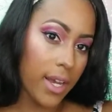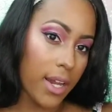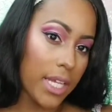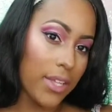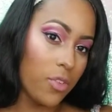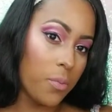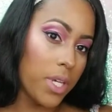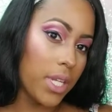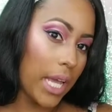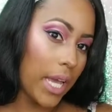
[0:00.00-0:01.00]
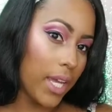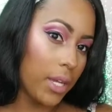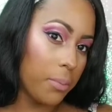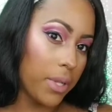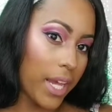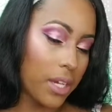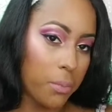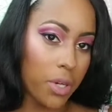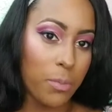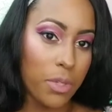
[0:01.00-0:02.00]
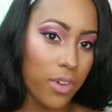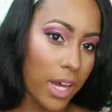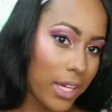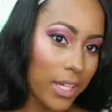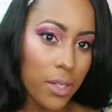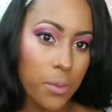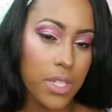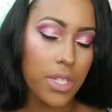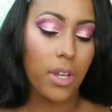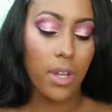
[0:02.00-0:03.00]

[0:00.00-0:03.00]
kind of giving me like black Barbie vibes,